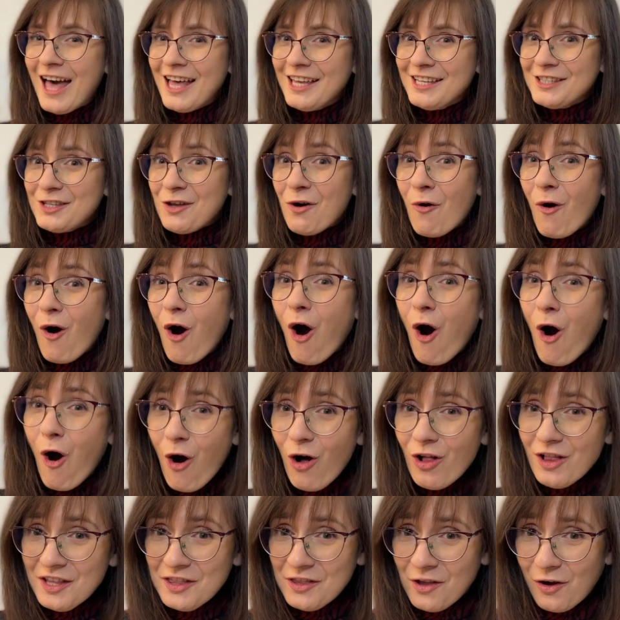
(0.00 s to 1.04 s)
So
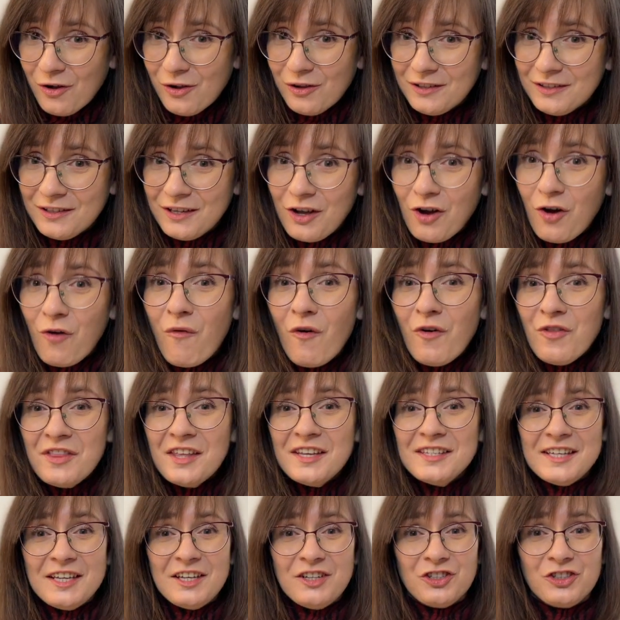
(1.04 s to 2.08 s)
all in all,
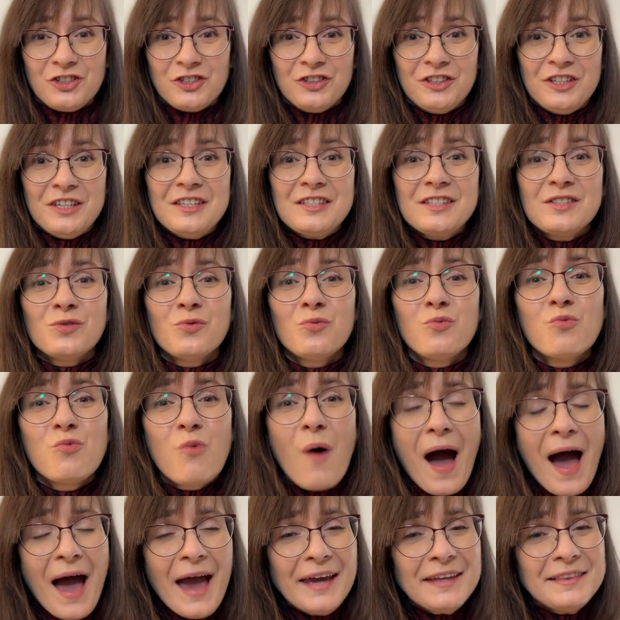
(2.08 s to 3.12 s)
quantization is
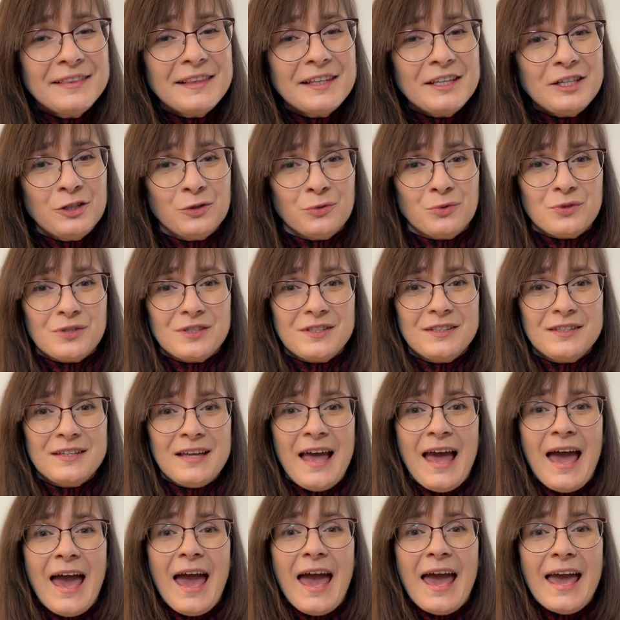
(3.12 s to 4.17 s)
widely used
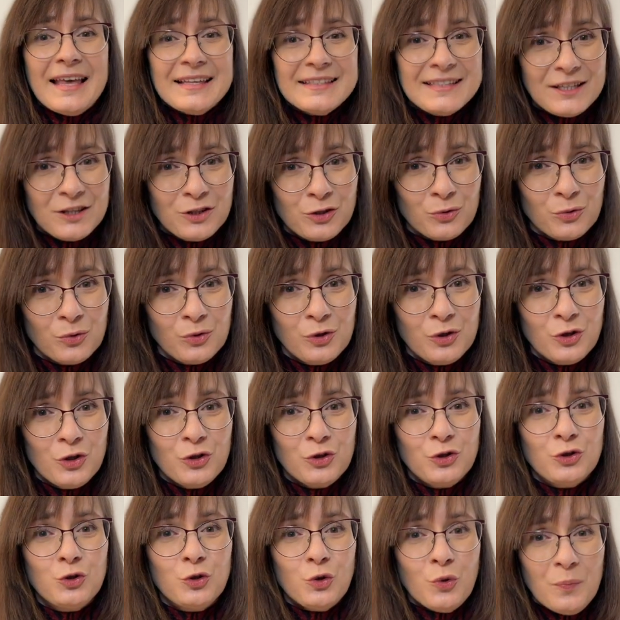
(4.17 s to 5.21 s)
as a tool
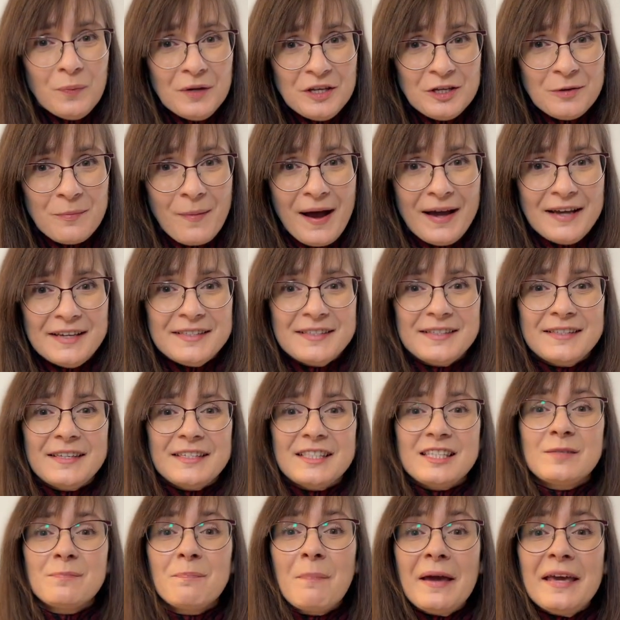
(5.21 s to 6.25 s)
to minimize the
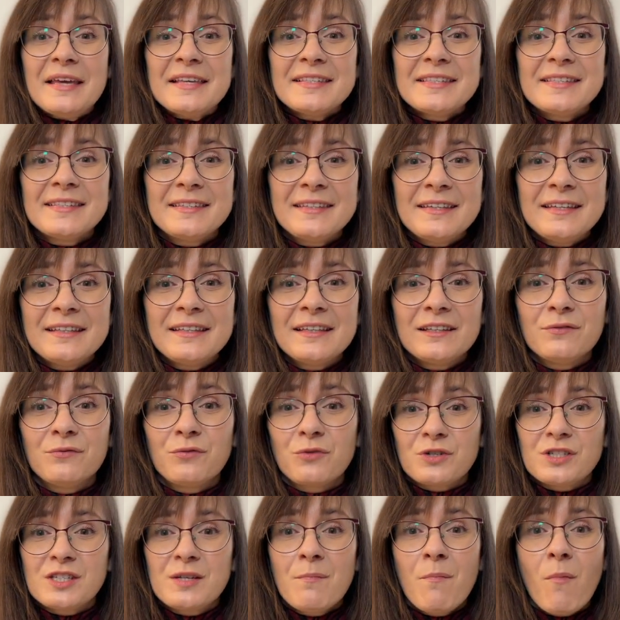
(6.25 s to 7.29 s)
space needed
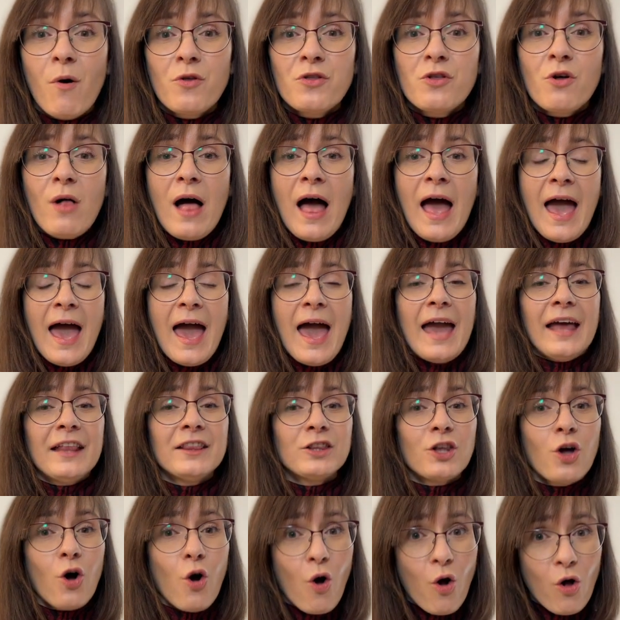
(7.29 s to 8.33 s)
for the model and
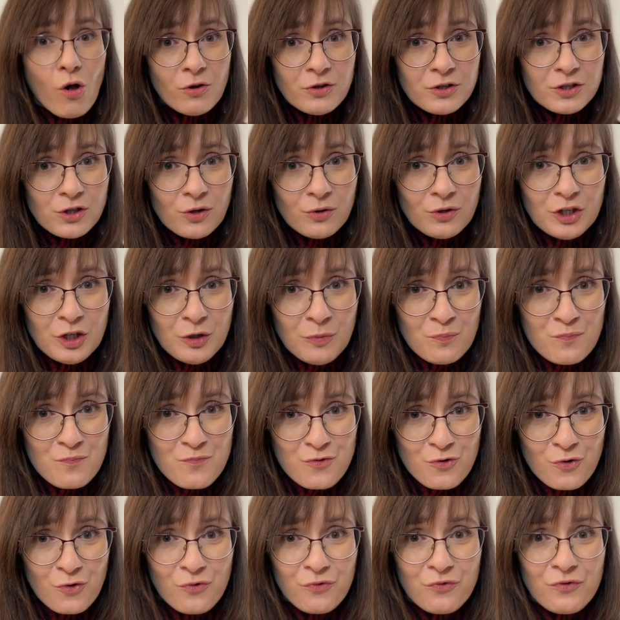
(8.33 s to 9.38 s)
also
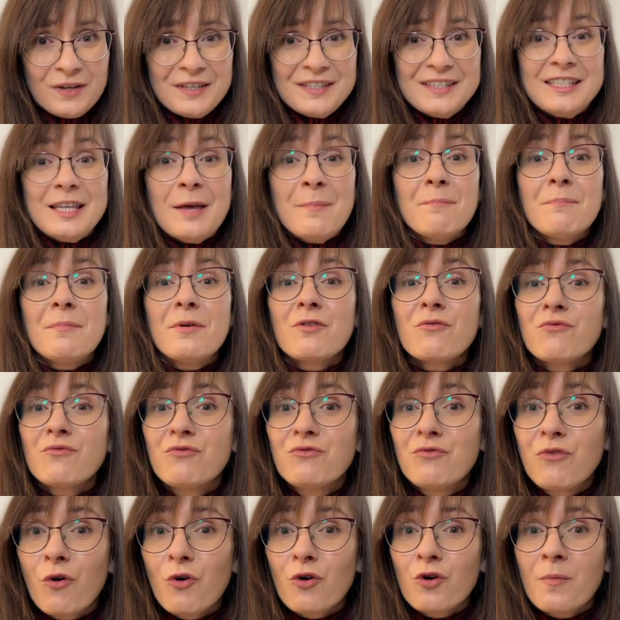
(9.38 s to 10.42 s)
improve the
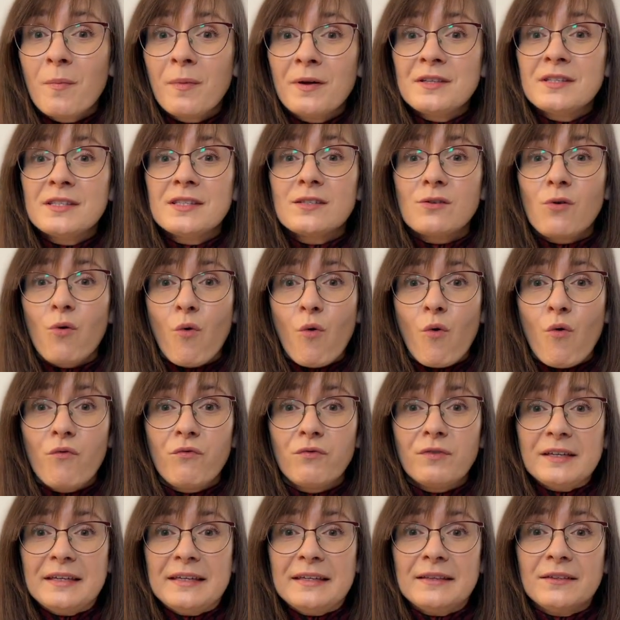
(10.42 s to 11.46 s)
performance
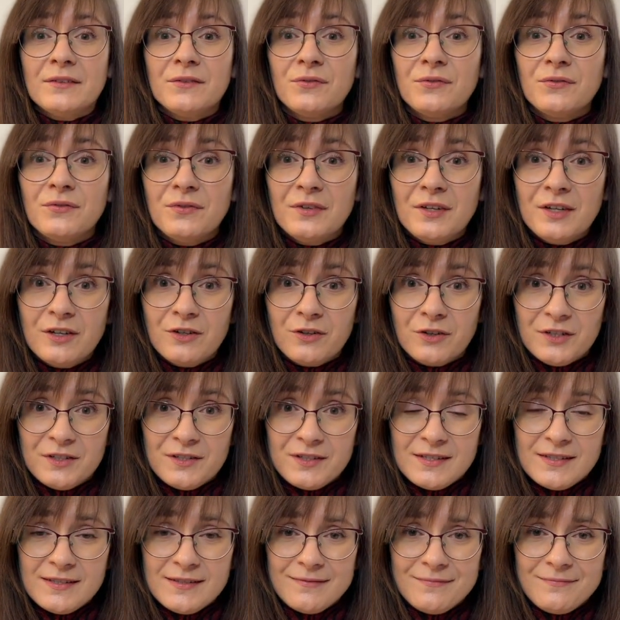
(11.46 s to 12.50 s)
of
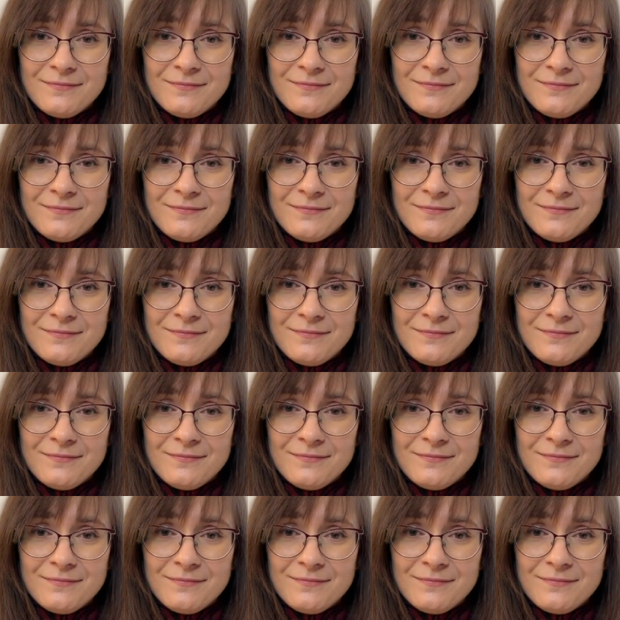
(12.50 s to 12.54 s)
inference.